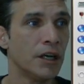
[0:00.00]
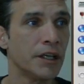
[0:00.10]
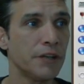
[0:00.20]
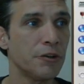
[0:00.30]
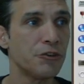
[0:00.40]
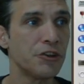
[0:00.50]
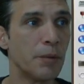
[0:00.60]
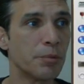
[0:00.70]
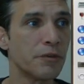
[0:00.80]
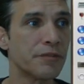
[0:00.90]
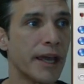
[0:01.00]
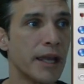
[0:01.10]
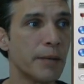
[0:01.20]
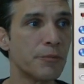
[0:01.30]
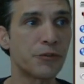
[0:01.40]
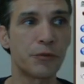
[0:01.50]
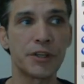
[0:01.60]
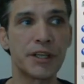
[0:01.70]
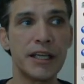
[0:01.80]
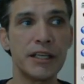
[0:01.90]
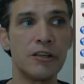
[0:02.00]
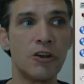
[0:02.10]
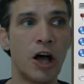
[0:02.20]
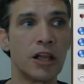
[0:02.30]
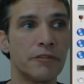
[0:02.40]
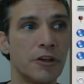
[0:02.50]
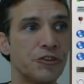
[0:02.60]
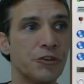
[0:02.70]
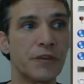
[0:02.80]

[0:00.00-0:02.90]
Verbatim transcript: Okay, there's a number of games for the kid and all of us.